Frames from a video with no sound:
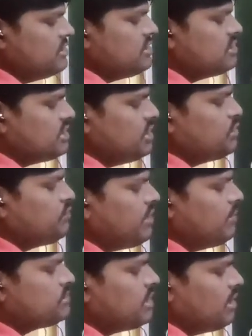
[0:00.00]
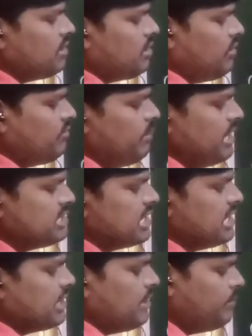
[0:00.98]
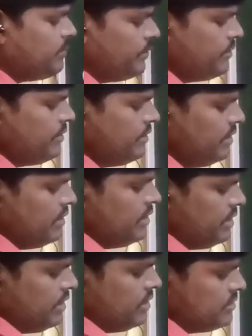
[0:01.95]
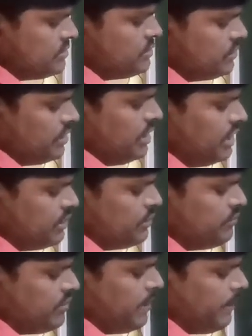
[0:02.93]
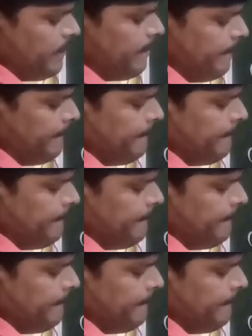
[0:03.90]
This is keto form, sir, of bicyclic compound. So keto form.